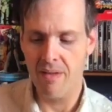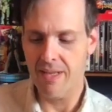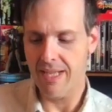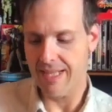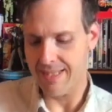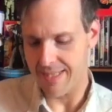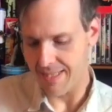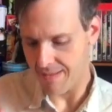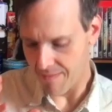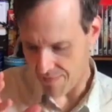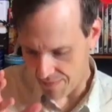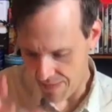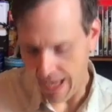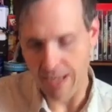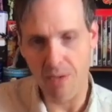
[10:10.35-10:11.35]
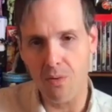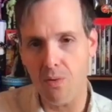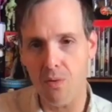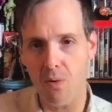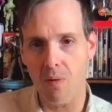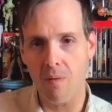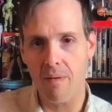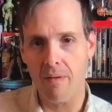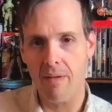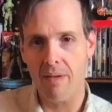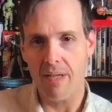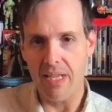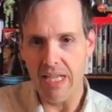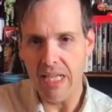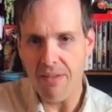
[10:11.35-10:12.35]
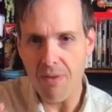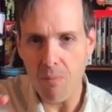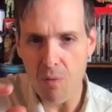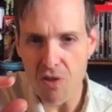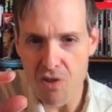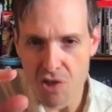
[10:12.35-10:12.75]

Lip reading: It's that cool. Even with